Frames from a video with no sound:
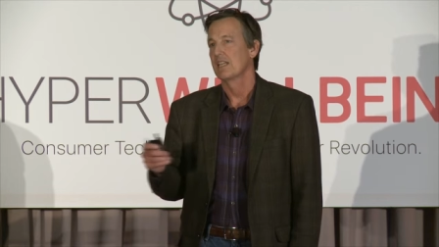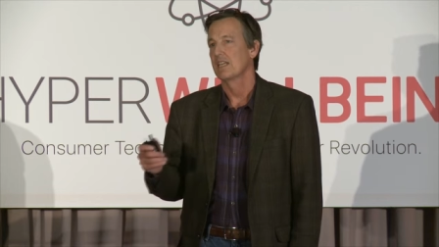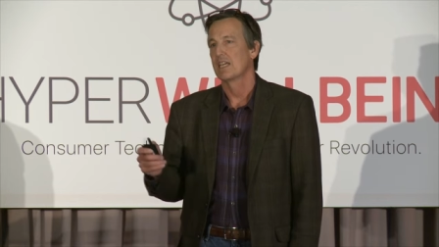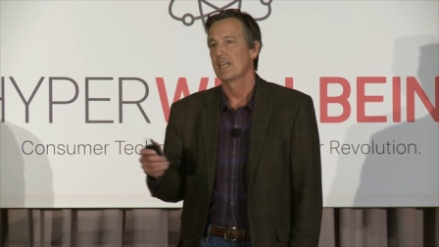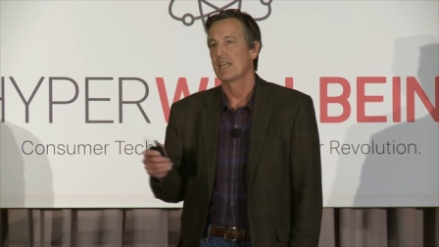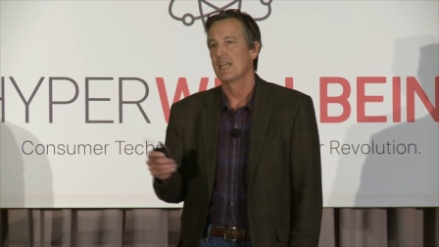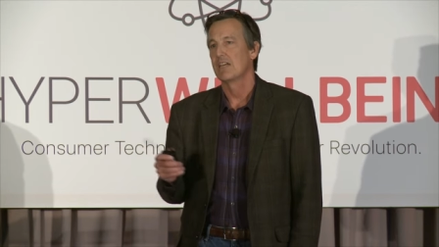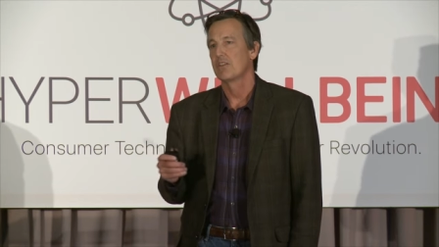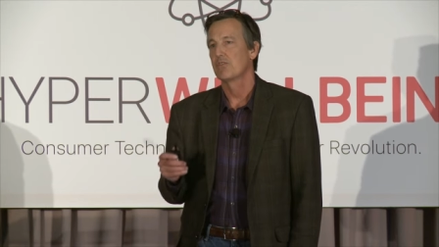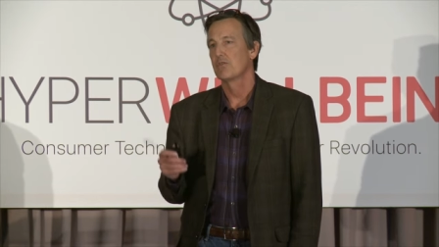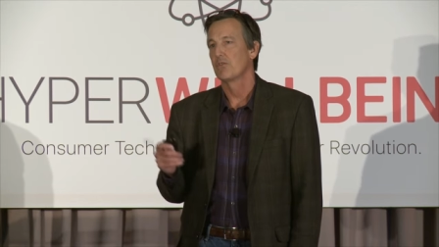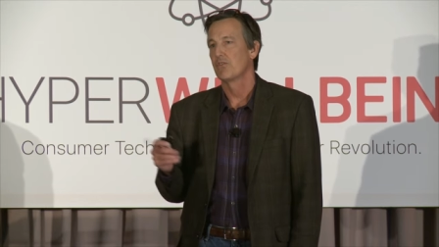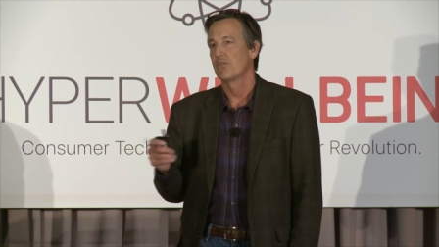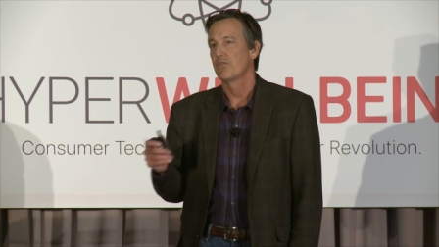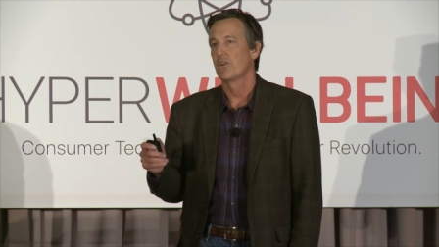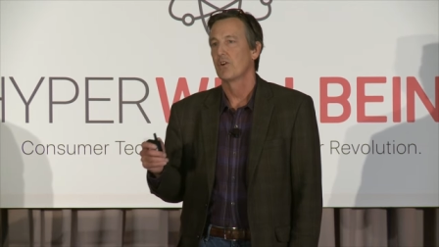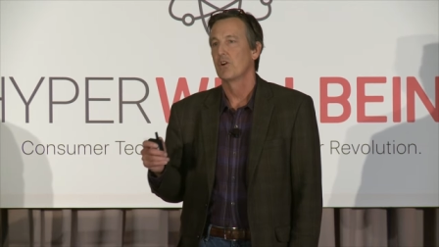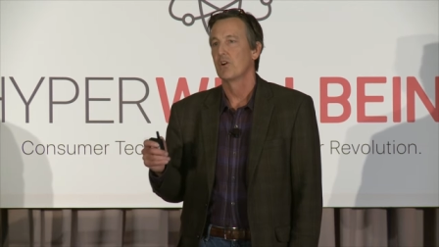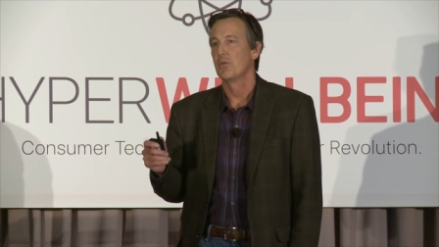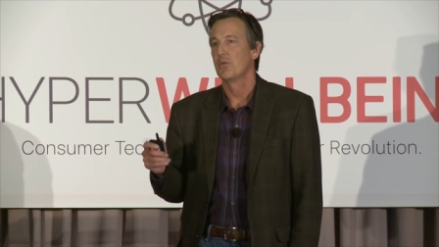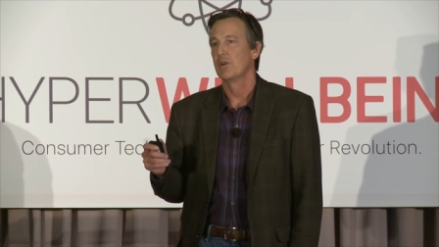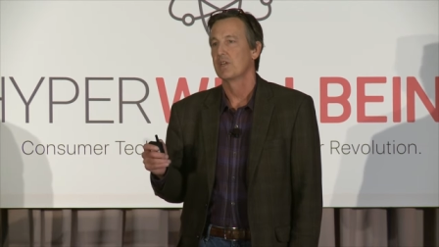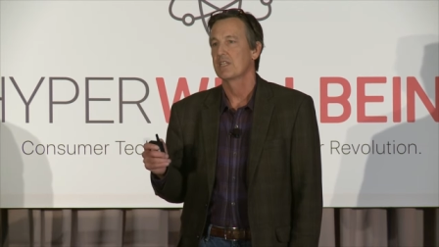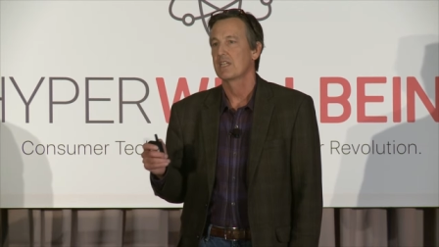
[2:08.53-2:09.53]
You can't do a
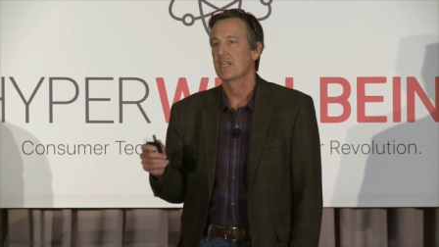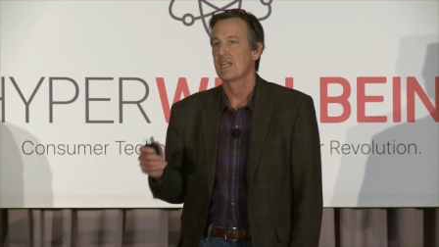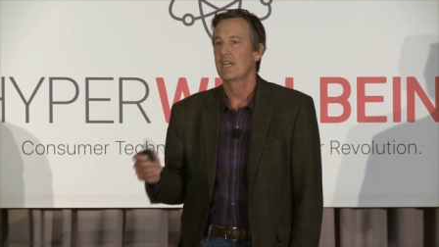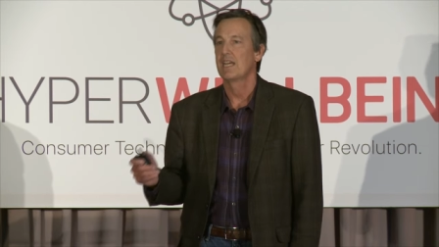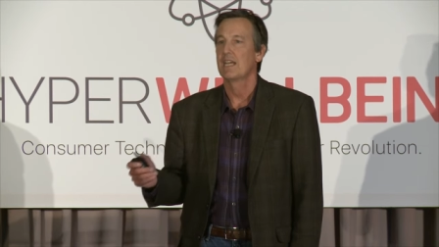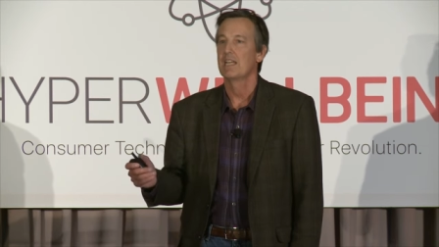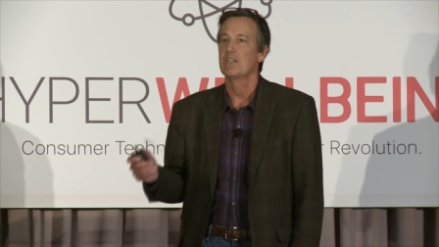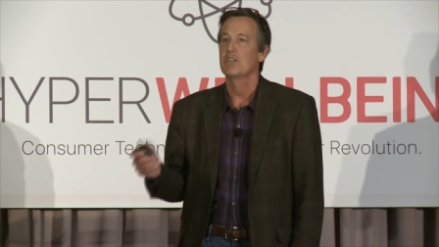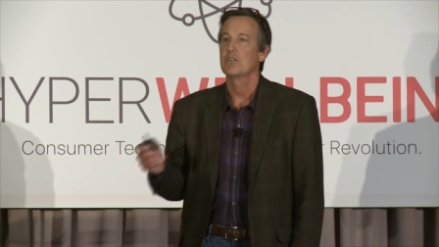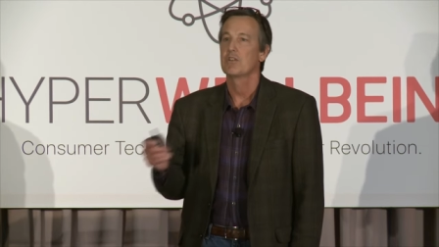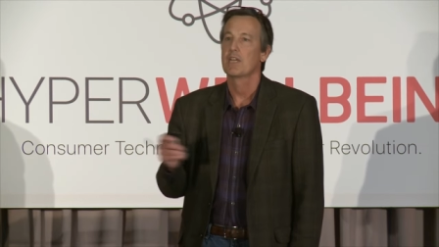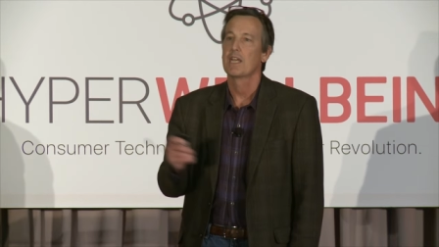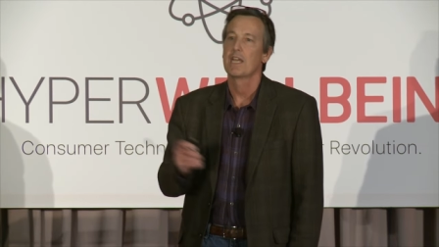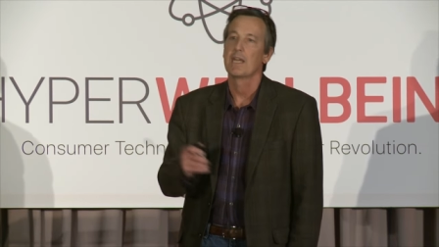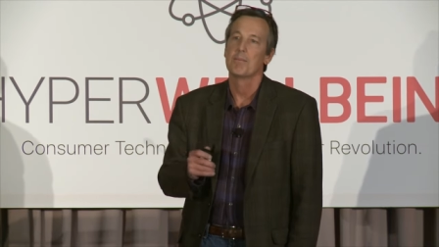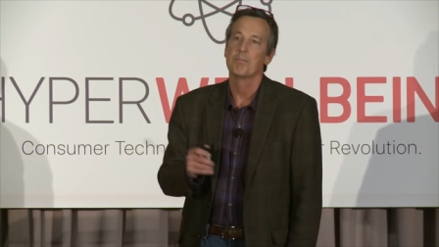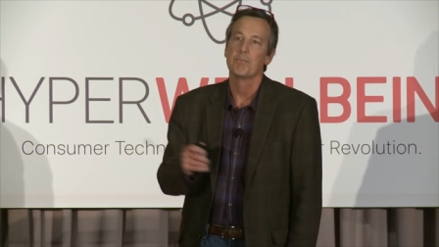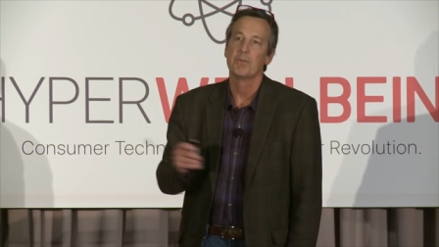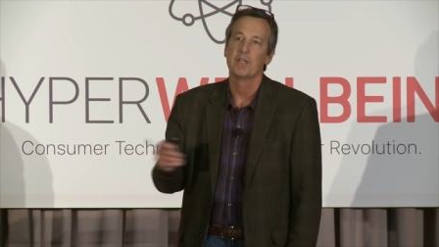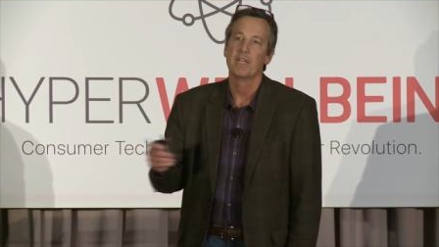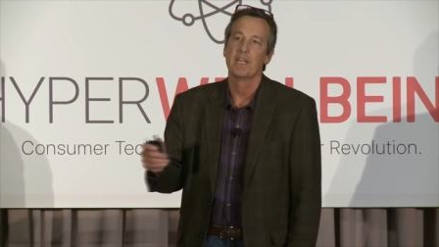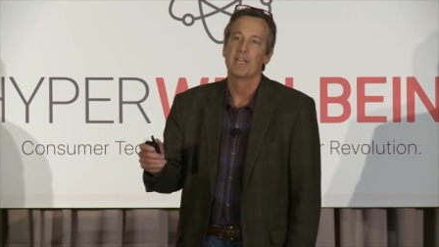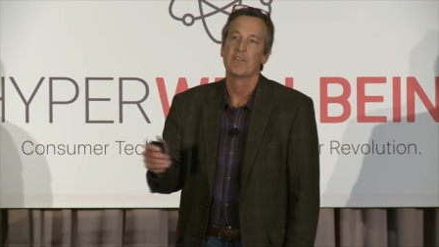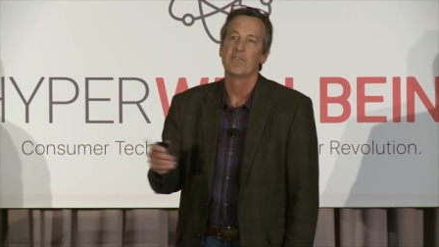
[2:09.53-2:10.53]
401k, you can't
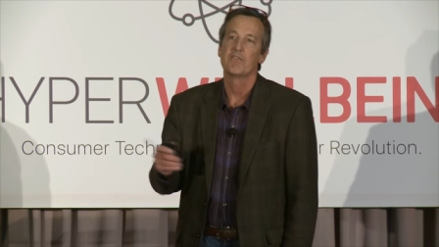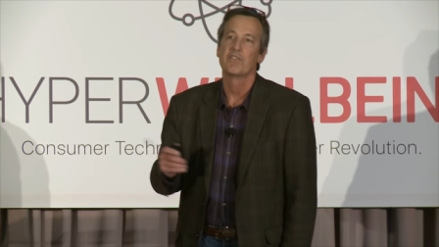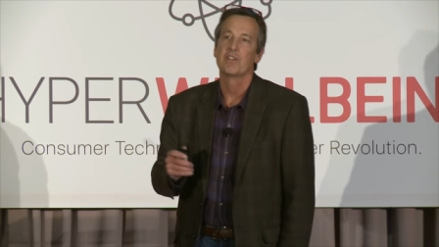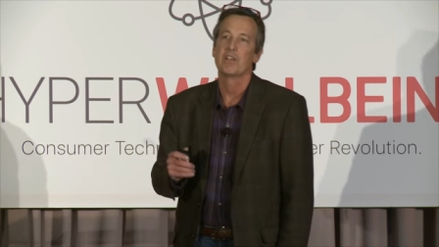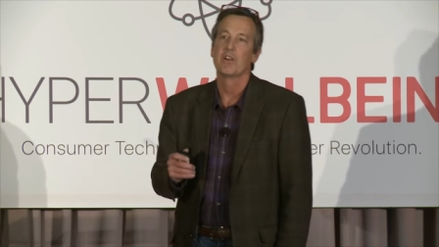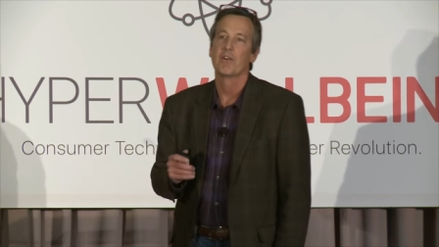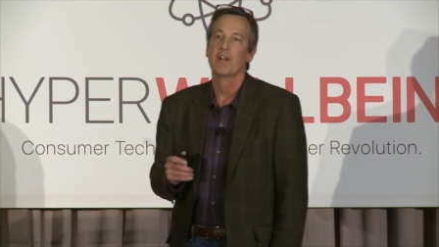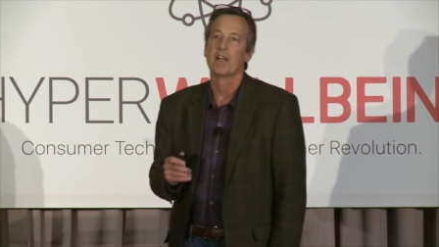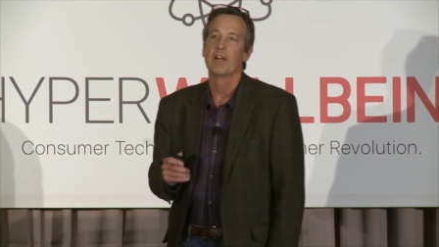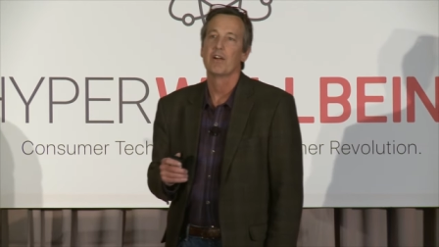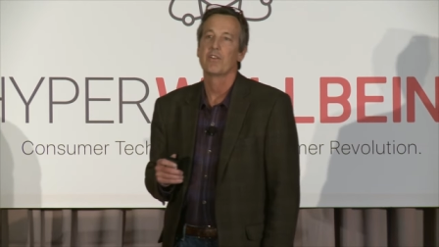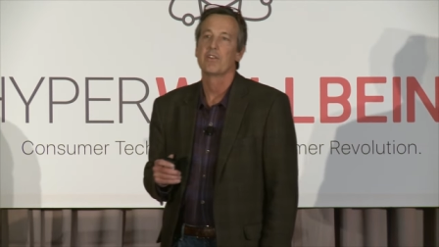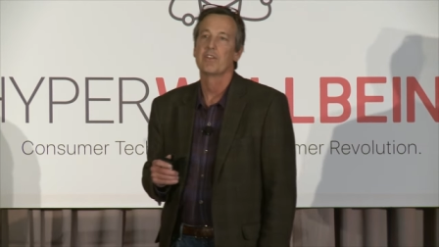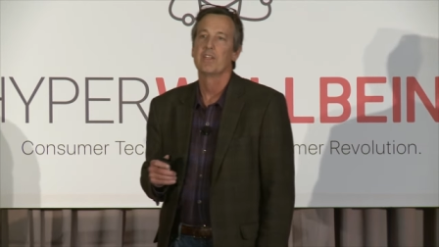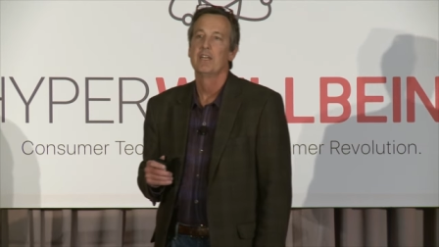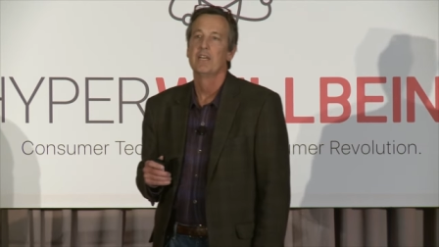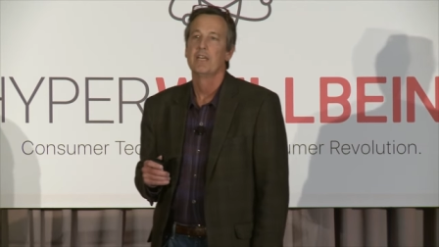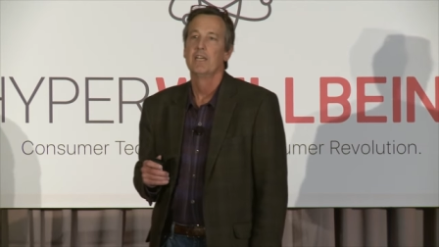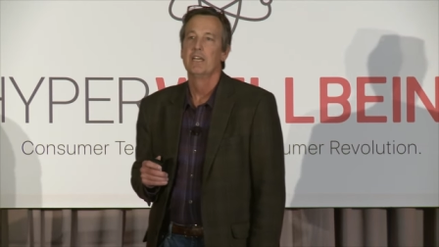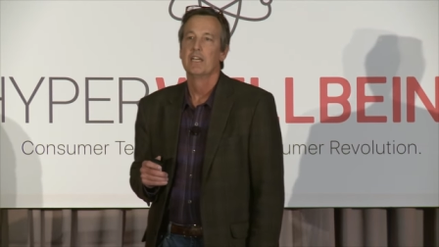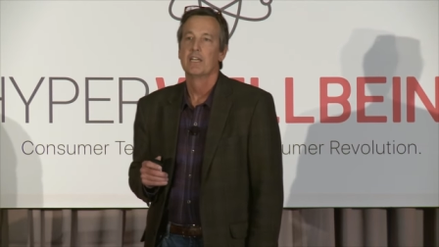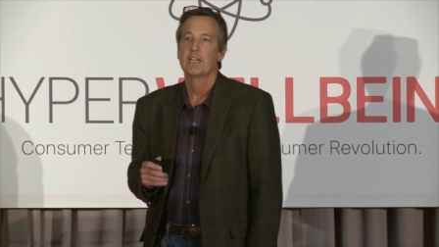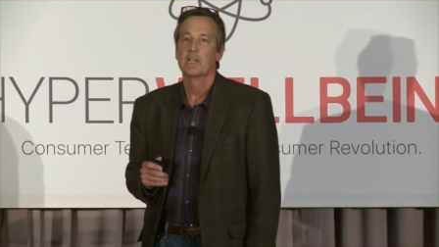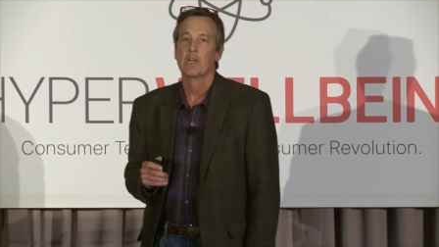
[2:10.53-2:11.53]
plan for your health
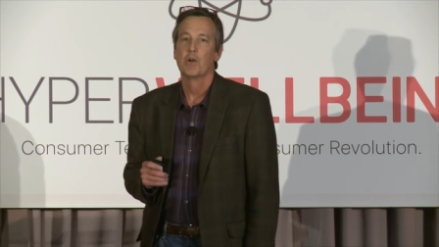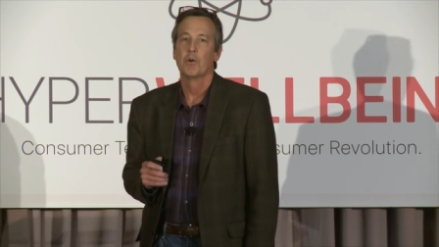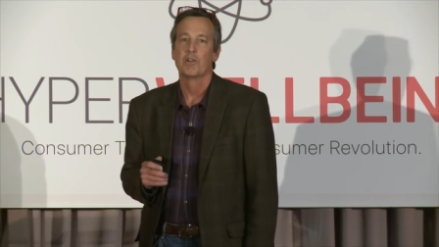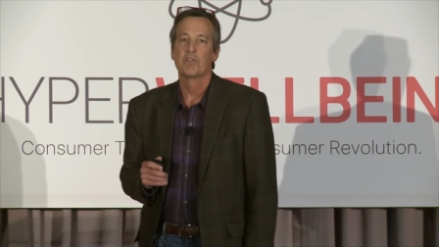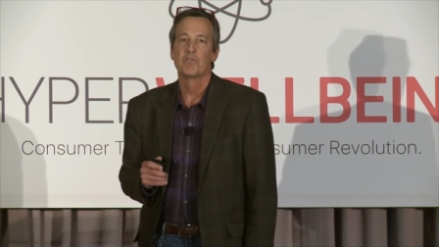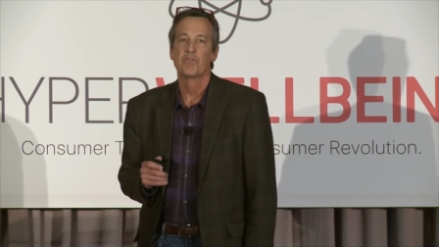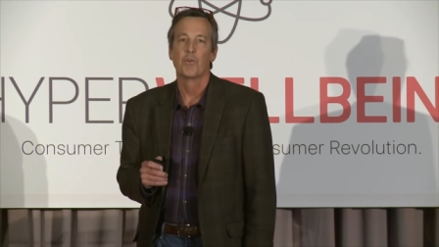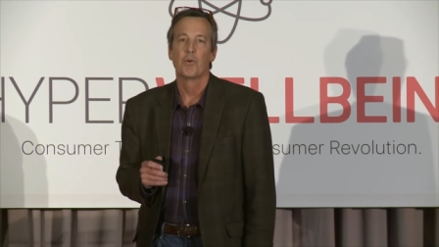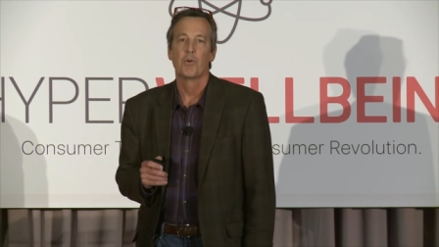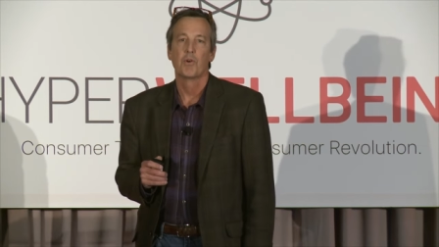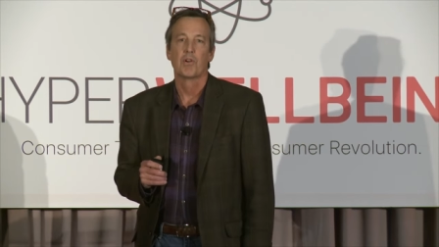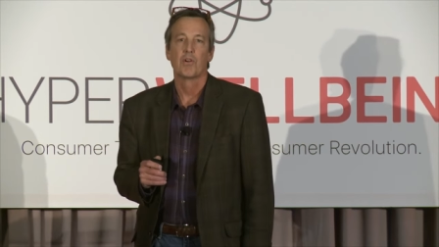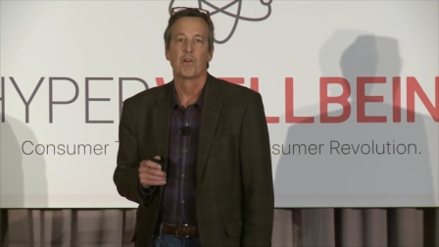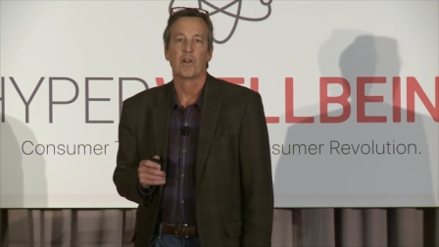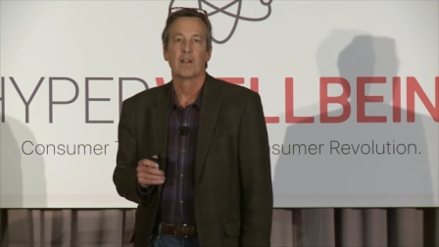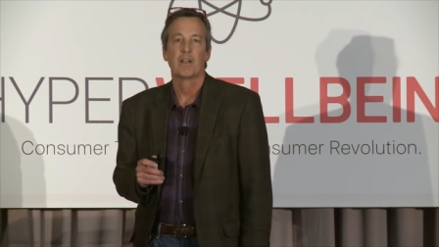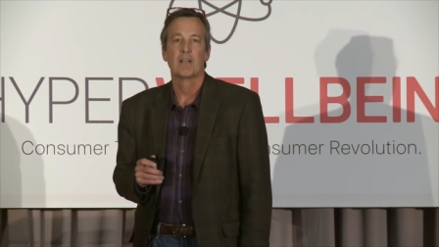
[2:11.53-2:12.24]
going forward.